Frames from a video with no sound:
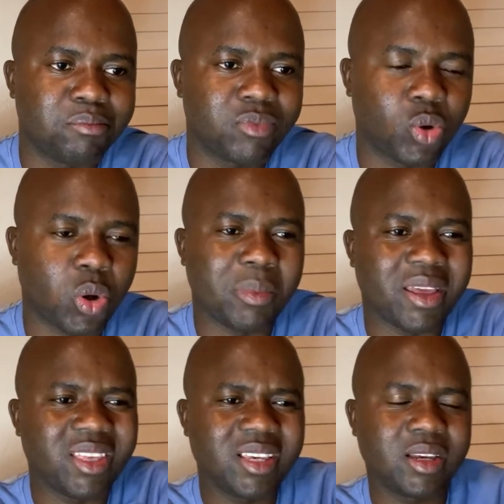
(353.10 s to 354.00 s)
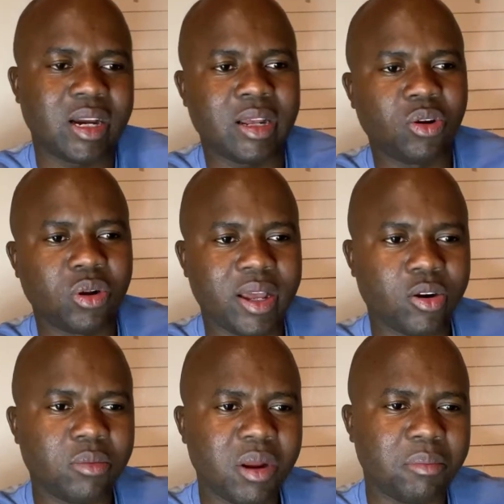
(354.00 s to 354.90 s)
Chrome. I think I don't know. I don't
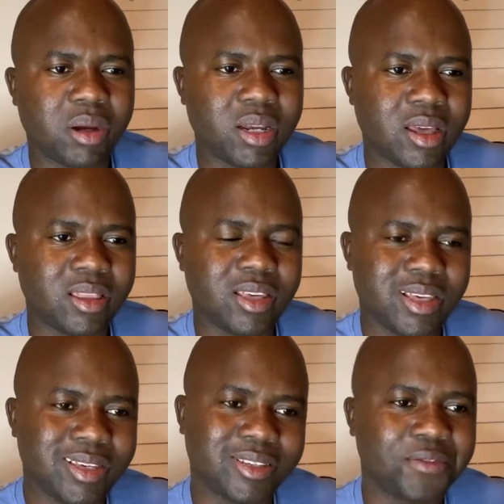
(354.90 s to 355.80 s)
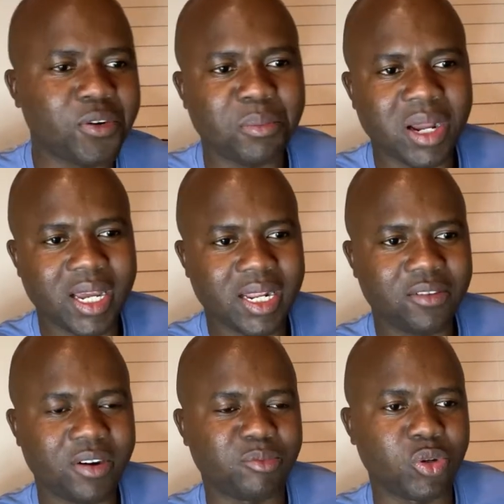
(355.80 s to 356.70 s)
remember. I think he's from Ghana,
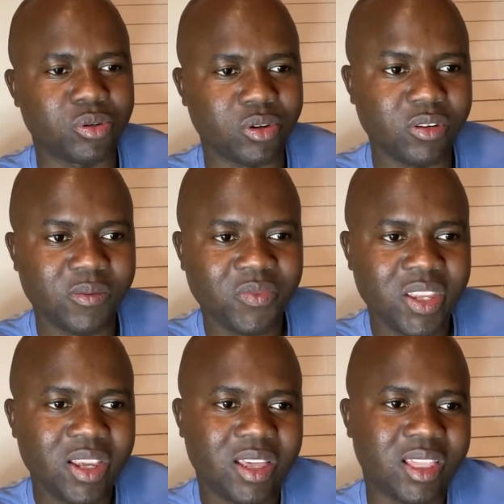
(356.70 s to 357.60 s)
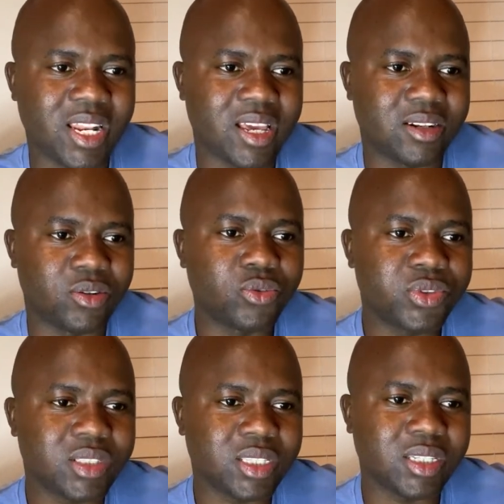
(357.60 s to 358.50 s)
if I'm not wrong. Then you have
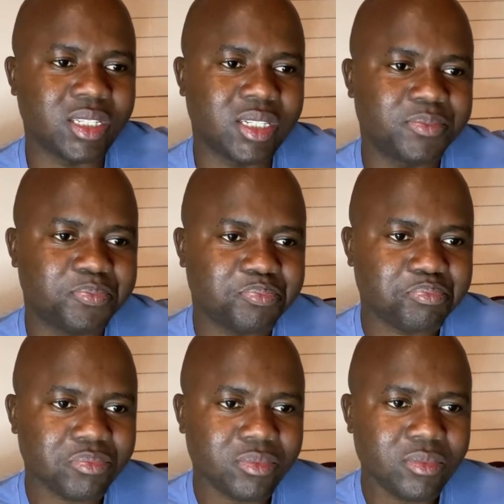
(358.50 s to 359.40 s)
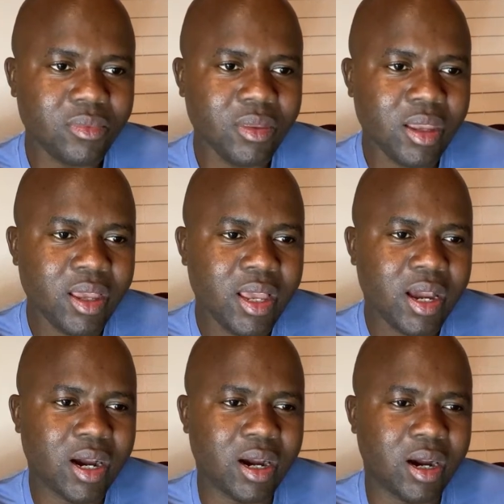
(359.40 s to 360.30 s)
Lucy.
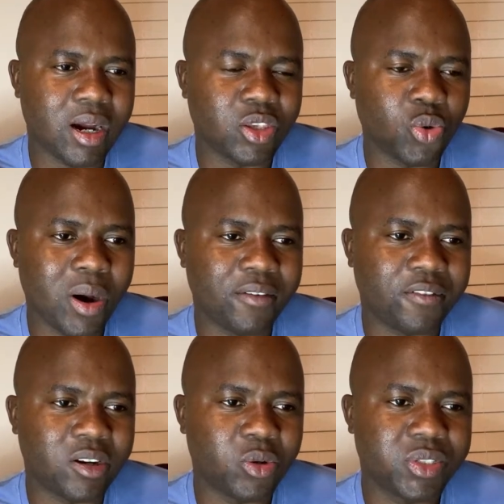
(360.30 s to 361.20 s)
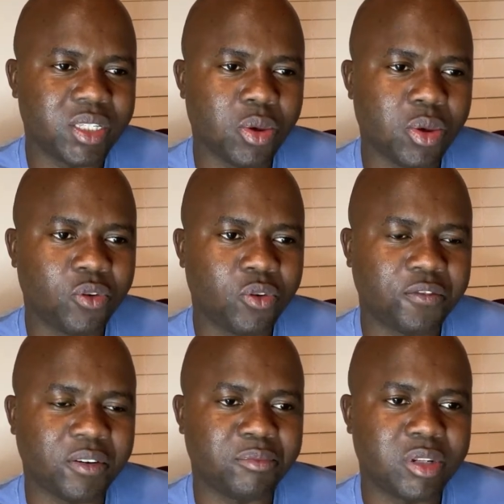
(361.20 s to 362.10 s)
You have Lucy. You have
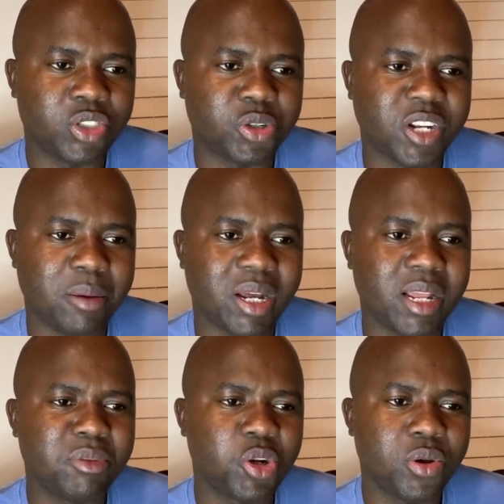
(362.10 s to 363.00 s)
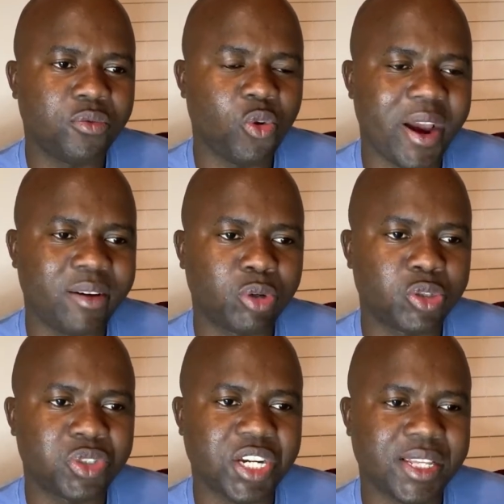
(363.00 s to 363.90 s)
confirmation number. Let me know if you are able
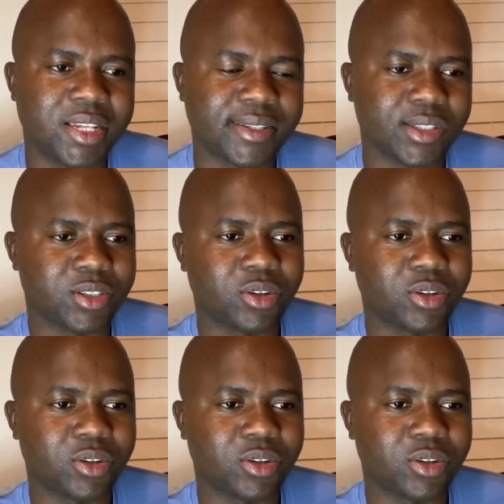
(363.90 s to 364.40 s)
to check the result,